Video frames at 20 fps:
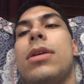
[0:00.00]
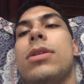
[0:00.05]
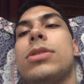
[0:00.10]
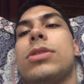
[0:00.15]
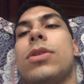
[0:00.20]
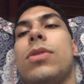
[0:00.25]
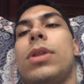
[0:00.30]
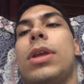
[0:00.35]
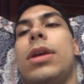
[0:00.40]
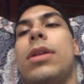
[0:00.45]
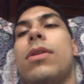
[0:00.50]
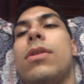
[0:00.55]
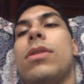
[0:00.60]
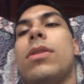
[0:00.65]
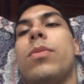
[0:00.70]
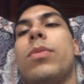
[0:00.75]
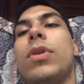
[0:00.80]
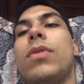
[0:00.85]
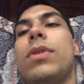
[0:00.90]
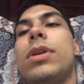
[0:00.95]
So later
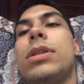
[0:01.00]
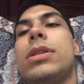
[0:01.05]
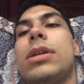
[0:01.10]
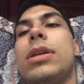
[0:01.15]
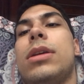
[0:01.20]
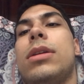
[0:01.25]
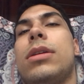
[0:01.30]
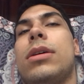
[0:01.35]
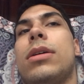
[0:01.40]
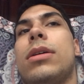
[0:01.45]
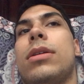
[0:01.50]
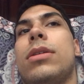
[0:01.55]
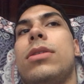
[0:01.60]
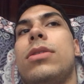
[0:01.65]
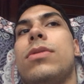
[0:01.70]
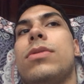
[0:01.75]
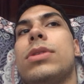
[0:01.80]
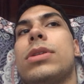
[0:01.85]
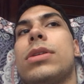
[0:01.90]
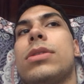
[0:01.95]
in the movie, Tina
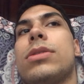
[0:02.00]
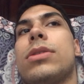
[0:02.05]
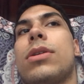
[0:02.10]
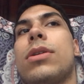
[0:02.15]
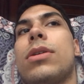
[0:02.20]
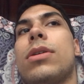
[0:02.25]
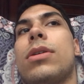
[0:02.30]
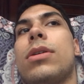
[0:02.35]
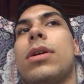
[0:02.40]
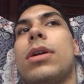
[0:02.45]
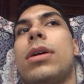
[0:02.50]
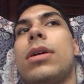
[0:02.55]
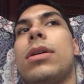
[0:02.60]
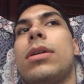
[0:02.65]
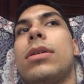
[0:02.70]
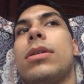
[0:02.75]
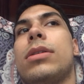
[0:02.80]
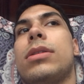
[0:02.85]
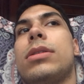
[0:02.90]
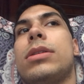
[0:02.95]
uses
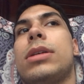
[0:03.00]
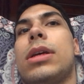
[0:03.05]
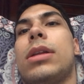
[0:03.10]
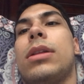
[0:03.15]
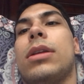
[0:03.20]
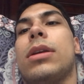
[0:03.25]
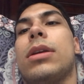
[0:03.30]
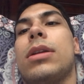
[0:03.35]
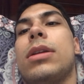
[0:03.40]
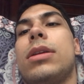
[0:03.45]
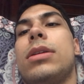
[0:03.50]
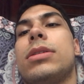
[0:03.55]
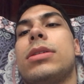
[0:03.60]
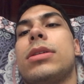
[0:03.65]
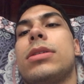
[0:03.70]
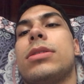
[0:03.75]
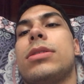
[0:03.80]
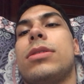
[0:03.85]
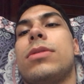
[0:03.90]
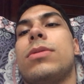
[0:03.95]
her
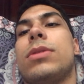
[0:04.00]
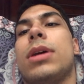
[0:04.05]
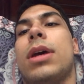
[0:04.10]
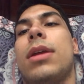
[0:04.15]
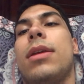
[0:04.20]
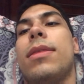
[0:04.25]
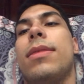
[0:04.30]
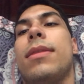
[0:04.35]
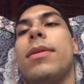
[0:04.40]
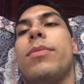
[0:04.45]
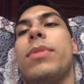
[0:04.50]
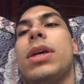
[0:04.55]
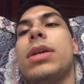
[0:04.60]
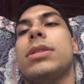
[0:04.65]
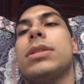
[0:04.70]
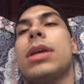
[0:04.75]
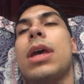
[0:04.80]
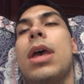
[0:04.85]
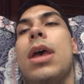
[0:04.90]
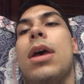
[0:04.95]
telekinesis to tighten the
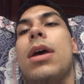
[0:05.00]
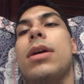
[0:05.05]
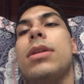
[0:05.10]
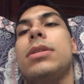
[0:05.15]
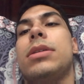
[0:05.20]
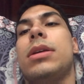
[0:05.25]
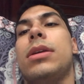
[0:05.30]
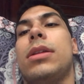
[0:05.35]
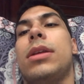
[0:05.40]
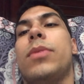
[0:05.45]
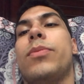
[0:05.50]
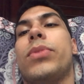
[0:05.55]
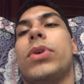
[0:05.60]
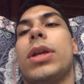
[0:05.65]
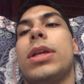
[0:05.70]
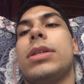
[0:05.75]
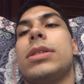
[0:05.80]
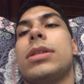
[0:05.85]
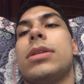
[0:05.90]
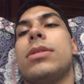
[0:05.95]
mask until it
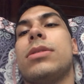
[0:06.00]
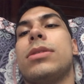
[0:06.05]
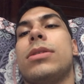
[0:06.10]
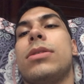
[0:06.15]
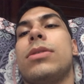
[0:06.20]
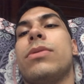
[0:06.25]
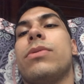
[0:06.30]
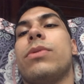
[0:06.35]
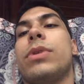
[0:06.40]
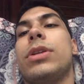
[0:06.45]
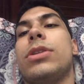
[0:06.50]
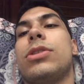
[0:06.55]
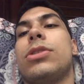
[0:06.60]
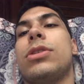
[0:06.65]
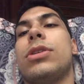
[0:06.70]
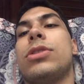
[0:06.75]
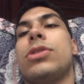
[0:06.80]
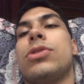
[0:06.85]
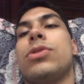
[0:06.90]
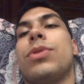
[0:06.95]
breaks in two, which
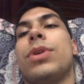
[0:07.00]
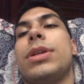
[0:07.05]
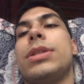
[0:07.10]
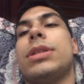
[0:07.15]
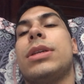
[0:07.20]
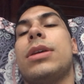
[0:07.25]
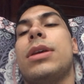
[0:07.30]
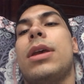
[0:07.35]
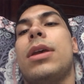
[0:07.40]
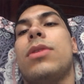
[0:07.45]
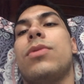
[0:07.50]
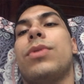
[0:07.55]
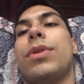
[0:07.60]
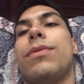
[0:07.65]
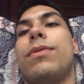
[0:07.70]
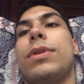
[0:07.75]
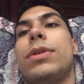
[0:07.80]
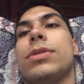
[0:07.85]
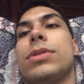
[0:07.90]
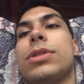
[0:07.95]
destroys it and
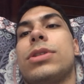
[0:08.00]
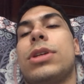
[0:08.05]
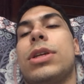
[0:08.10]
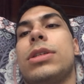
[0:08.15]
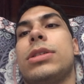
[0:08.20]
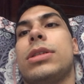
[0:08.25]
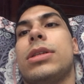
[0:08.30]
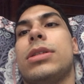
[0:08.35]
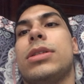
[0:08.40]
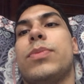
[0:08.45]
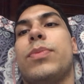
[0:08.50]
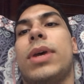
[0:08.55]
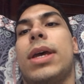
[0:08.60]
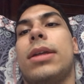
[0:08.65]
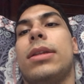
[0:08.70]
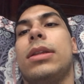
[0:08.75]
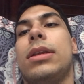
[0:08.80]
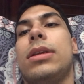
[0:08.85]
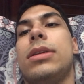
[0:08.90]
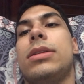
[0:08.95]
reveals Jason's
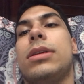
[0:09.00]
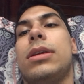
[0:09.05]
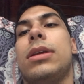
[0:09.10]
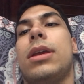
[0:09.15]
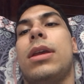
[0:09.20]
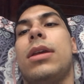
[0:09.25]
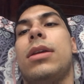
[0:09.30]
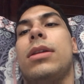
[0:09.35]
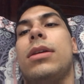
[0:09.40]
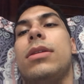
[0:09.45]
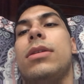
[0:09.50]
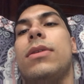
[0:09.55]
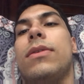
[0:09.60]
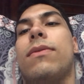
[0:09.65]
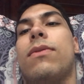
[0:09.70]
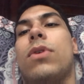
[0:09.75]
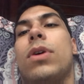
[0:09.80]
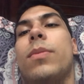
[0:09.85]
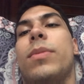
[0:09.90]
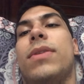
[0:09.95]
badly decayed and
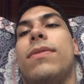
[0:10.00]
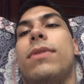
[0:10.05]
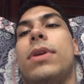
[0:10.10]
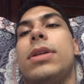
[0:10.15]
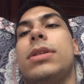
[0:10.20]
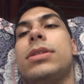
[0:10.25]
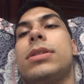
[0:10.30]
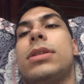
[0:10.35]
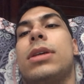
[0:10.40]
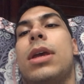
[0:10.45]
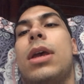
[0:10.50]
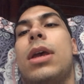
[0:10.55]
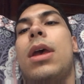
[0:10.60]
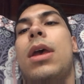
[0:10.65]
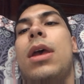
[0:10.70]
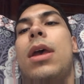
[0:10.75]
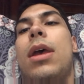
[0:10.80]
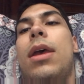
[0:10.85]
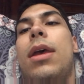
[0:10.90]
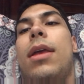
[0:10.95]
deformed face.
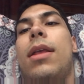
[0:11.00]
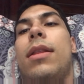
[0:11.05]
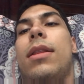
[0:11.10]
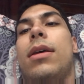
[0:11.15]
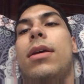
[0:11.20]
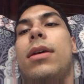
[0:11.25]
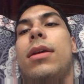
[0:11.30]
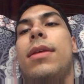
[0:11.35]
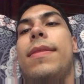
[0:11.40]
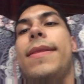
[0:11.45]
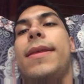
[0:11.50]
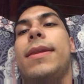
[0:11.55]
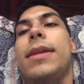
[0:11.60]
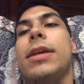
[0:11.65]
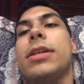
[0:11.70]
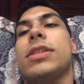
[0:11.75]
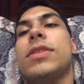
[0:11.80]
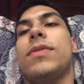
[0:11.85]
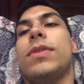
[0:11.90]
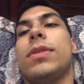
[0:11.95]
And in the
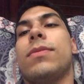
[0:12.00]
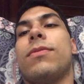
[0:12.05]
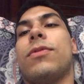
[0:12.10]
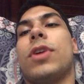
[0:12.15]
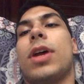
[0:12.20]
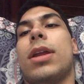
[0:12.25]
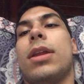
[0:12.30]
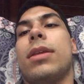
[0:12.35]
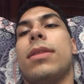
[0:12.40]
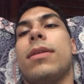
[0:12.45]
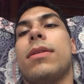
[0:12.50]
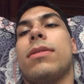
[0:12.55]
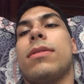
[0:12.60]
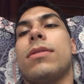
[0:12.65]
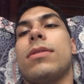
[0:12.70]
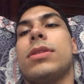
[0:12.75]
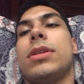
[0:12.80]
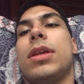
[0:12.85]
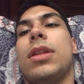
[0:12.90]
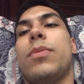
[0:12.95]
next film, Friday the
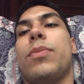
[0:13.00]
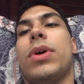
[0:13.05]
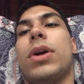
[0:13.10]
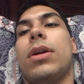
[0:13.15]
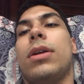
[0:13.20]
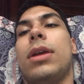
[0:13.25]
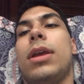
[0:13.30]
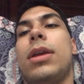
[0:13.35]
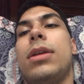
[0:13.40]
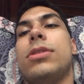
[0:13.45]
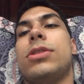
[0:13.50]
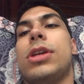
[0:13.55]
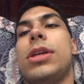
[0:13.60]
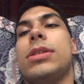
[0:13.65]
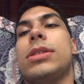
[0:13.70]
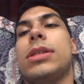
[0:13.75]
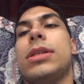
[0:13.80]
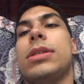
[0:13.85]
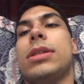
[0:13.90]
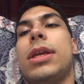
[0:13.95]
13th, Part 8,
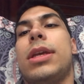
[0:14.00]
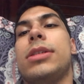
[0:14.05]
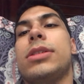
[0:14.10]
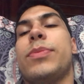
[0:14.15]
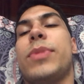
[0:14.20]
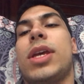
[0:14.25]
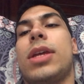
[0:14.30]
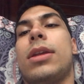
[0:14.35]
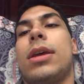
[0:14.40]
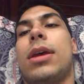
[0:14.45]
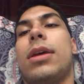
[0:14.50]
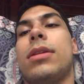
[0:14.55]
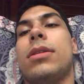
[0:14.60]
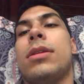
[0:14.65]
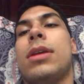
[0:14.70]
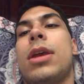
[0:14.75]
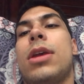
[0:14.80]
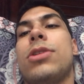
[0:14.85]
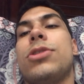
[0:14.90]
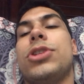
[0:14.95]
Jason Takes
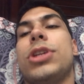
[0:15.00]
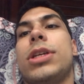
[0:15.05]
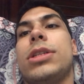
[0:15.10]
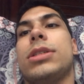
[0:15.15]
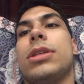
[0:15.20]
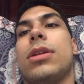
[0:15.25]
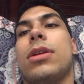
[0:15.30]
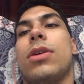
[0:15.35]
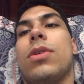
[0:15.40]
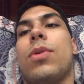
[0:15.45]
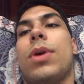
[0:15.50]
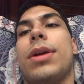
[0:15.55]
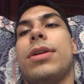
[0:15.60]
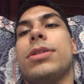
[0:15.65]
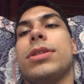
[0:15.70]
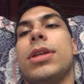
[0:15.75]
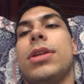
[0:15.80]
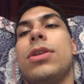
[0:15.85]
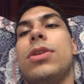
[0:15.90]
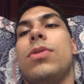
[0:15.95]
Manhattan, Jason
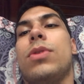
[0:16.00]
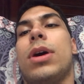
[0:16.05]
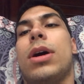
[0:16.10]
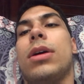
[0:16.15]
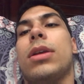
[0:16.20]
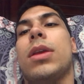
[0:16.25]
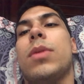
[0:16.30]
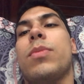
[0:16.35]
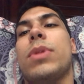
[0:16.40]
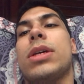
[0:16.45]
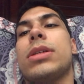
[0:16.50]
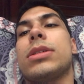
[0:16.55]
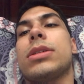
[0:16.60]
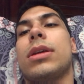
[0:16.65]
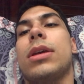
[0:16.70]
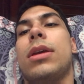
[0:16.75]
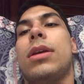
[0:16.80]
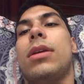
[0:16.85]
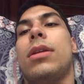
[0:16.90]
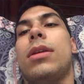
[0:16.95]
acquires a new hockey
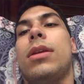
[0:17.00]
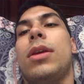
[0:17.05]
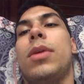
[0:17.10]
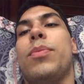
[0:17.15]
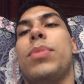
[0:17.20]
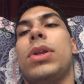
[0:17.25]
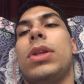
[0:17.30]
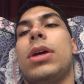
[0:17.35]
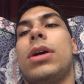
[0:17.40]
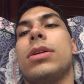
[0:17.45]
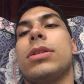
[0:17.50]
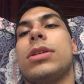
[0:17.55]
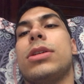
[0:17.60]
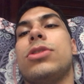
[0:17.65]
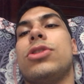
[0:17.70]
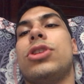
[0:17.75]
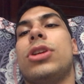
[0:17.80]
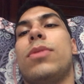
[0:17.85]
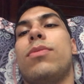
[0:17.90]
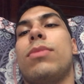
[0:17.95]
mask, and it belonged to
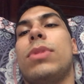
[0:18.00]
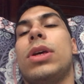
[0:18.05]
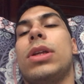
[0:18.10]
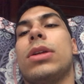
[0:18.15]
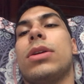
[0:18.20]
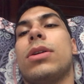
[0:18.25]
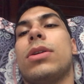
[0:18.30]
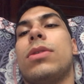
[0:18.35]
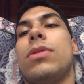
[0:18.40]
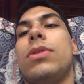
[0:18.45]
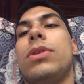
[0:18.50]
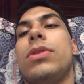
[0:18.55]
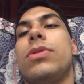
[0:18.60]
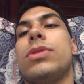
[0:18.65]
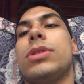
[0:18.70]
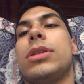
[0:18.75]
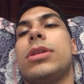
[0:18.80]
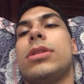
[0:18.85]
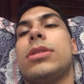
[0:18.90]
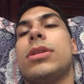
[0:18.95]
Jim Miller, who
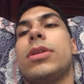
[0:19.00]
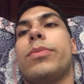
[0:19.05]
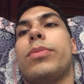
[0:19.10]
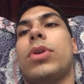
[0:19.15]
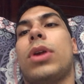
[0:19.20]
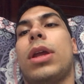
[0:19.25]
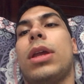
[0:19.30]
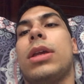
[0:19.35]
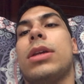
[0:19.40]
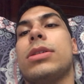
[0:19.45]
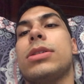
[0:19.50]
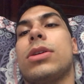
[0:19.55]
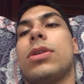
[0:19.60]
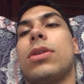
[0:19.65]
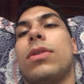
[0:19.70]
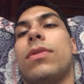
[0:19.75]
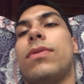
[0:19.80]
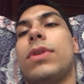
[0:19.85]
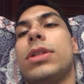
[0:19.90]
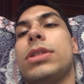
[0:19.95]
used it to prank his
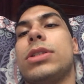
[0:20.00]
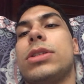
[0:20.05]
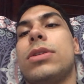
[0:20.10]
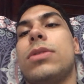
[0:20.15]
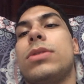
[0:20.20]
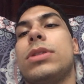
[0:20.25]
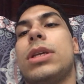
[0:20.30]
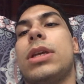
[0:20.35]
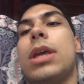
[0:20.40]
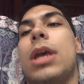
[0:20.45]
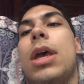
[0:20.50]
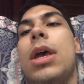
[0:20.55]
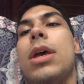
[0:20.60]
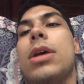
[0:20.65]
girlfriend Susie.